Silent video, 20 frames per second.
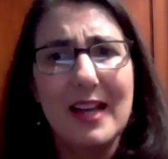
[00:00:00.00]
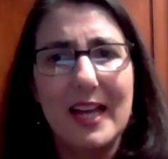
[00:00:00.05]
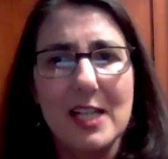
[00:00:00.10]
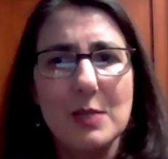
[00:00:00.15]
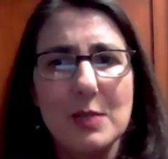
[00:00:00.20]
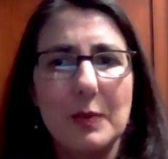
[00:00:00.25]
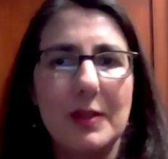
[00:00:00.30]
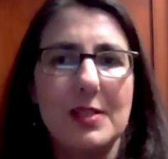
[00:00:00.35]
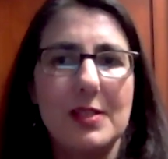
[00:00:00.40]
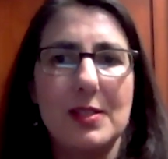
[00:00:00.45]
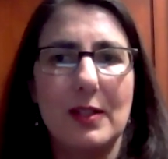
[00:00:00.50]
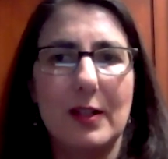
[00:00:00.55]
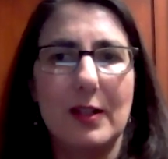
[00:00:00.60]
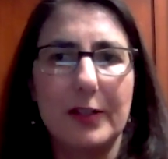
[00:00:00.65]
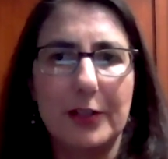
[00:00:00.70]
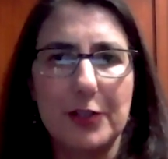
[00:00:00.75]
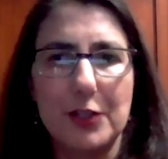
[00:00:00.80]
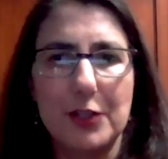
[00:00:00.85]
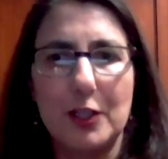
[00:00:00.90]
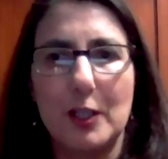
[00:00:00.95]
as well as
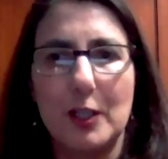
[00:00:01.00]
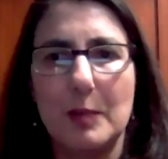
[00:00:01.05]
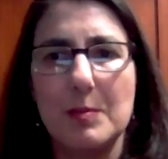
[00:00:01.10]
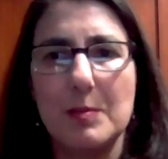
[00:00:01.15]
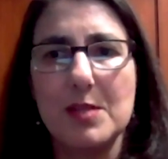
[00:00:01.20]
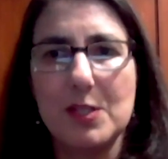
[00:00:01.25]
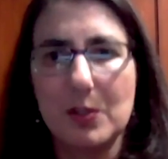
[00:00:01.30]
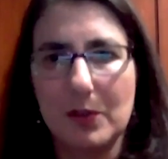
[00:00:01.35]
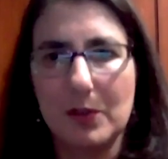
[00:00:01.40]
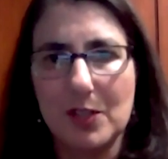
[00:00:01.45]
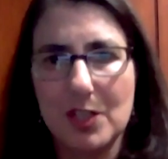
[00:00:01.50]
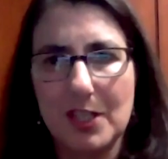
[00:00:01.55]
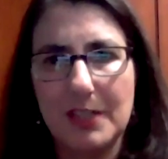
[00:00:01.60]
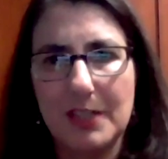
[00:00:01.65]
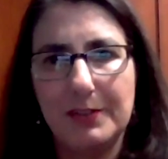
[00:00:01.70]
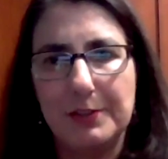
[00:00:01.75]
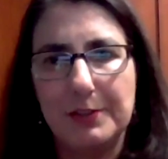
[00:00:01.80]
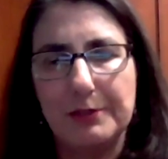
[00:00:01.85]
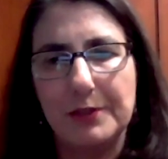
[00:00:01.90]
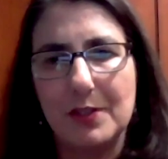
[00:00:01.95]
longer terms to
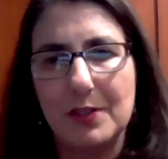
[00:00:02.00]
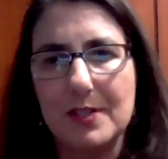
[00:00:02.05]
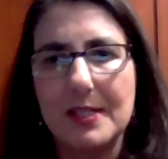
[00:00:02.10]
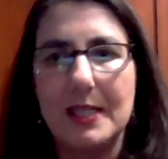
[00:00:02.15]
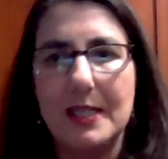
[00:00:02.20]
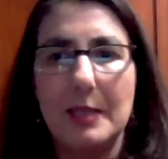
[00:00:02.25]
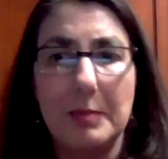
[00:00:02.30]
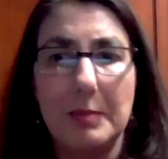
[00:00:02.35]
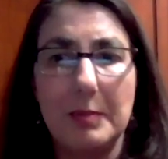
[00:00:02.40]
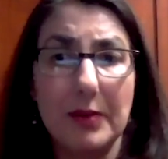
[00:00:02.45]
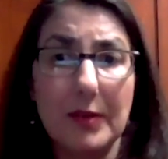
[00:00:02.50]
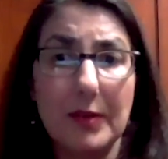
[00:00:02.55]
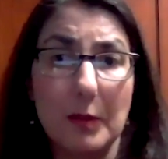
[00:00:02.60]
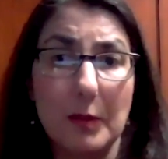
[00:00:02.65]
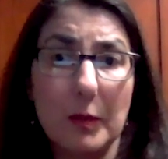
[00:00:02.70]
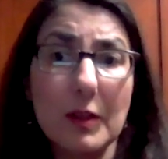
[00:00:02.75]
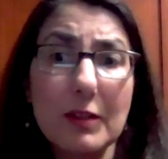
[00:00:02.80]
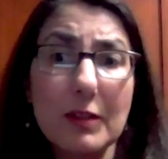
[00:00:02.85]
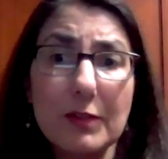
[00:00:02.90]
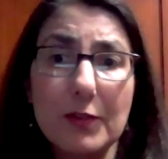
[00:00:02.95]
achieve diversity both in
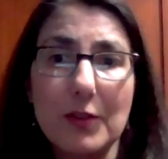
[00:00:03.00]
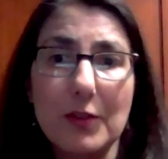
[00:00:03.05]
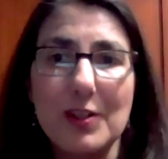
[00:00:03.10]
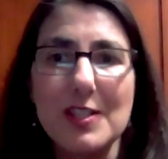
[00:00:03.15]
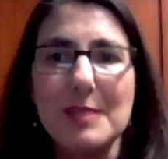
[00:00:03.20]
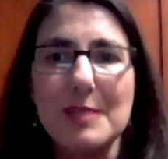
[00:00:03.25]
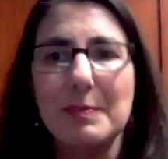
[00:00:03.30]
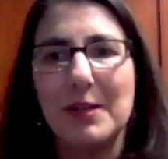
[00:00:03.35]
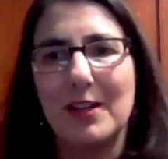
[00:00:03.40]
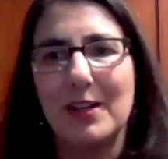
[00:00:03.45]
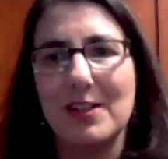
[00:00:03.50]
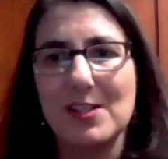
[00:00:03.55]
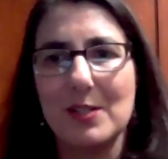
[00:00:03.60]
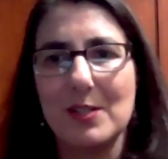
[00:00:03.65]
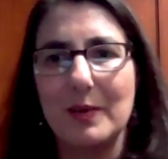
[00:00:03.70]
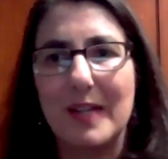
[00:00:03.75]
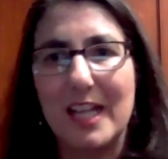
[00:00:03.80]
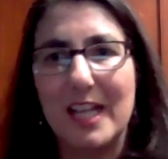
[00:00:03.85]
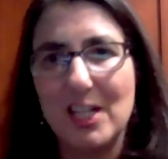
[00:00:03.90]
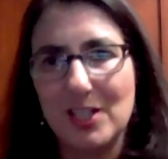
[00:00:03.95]
the workforce, but
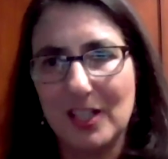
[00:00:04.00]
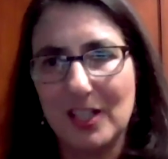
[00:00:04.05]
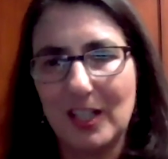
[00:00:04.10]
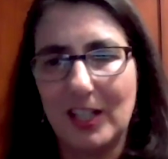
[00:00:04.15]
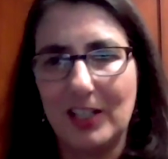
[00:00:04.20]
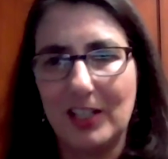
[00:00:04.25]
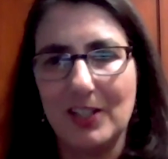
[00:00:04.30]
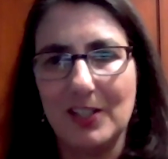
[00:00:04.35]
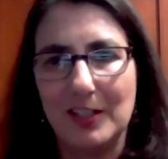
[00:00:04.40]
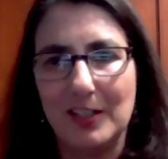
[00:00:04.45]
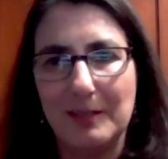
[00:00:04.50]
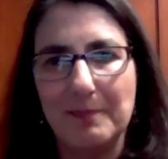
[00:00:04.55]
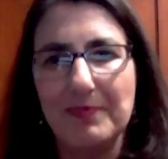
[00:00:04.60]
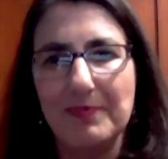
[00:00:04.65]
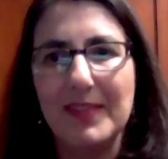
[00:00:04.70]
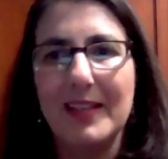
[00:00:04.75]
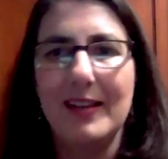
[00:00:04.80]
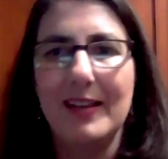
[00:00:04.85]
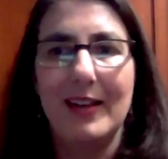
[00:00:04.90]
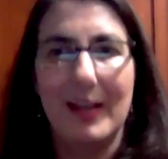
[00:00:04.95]
also in education
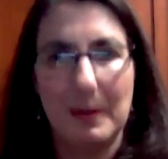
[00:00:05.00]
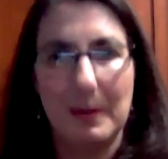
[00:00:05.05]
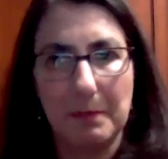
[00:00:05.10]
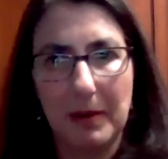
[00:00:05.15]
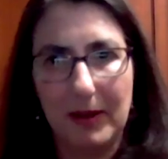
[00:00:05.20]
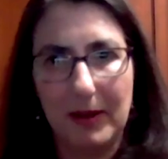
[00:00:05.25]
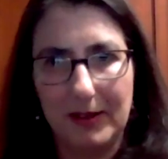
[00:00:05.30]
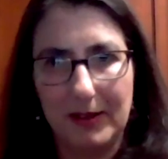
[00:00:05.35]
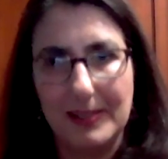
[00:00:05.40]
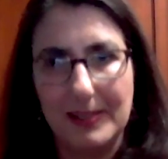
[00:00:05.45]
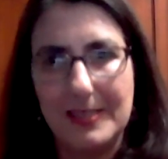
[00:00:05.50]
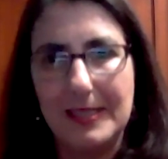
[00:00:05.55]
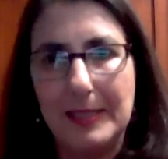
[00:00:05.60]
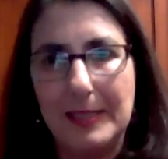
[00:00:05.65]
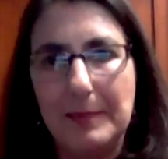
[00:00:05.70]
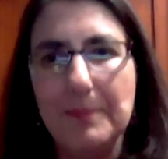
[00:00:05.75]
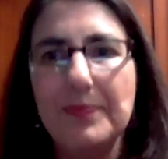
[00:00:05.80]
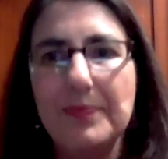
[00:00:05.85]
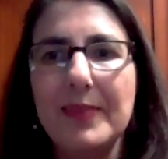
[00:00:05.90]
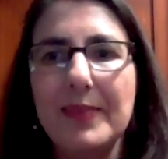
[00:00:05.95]
and
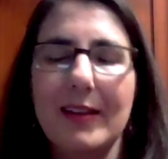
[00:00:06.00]
policy.